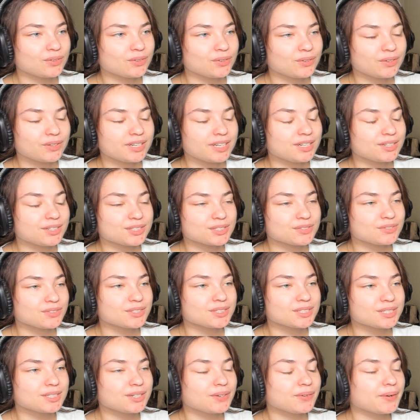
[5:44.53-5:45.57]
English
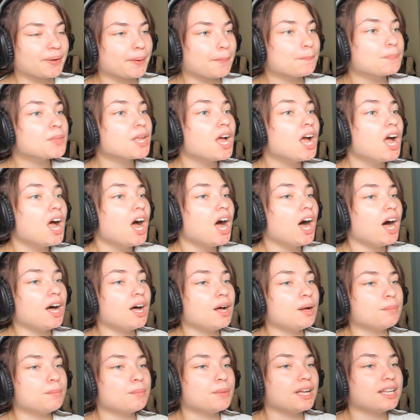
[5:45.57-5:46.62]
version. Okay.
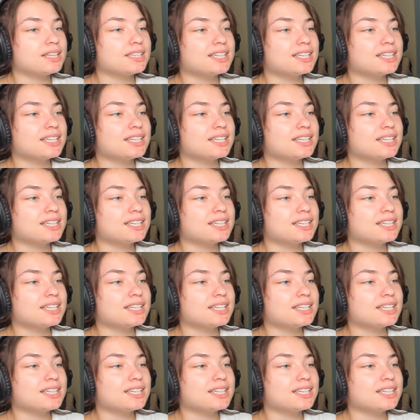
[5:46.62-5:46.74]
Um,